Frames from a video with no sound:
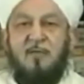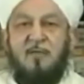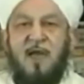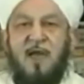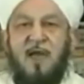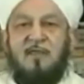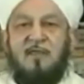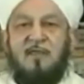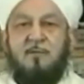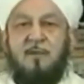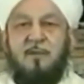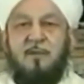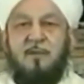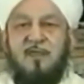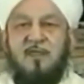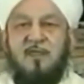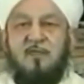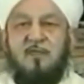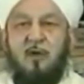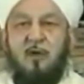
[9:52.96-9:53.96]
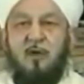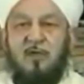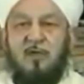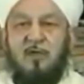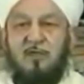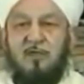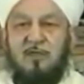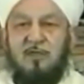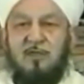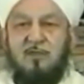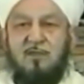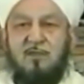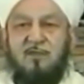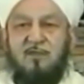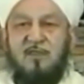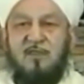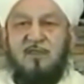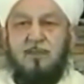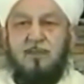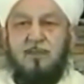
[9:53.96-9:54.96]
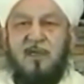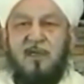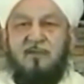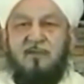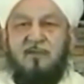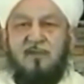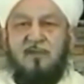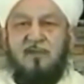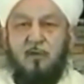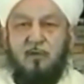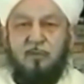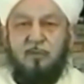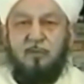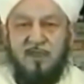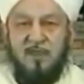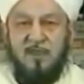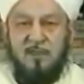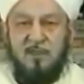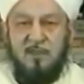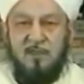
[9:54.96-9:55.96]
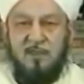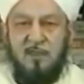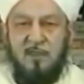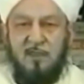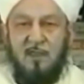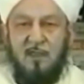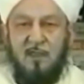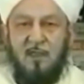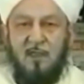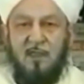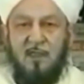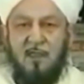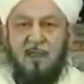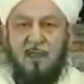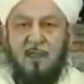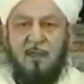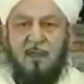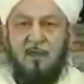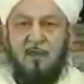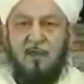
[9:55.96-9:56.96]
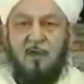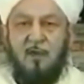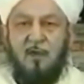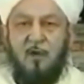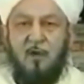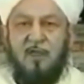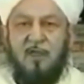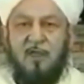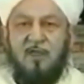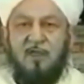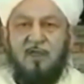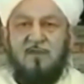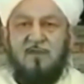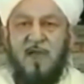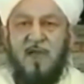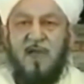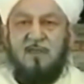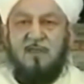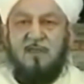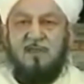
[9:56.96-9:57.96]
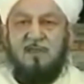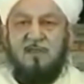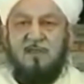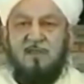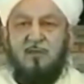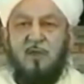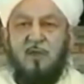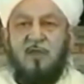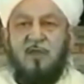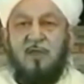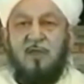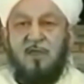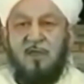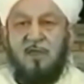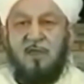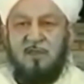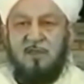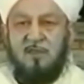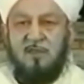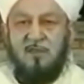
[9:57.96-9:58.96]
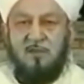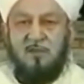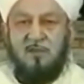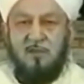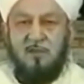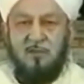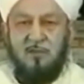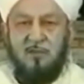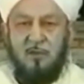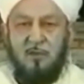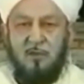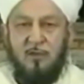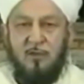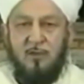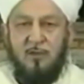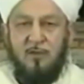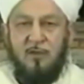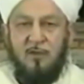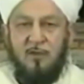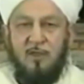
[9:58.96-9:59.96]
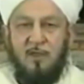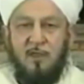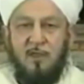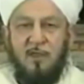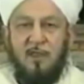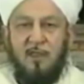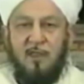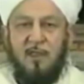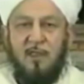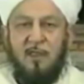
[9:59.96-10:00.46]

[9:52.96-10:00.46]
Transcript: Islam neither permits coercion for the spread of its own message, nor gives license to other religions to do so.